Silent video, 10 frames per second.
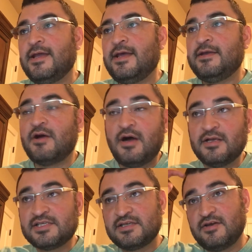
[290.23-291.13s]
And
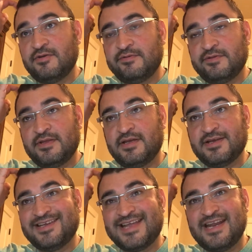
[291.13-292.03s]
also,
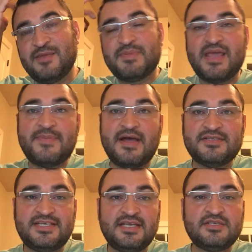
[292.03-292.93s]
the Canadian
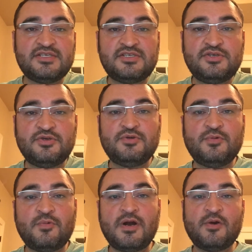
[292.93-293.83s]
PayPal tends
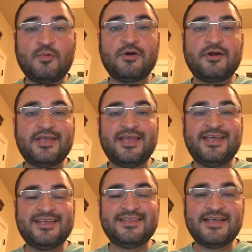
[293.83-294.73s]
to want to work
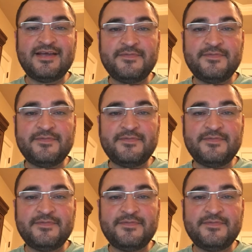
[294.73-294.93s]
in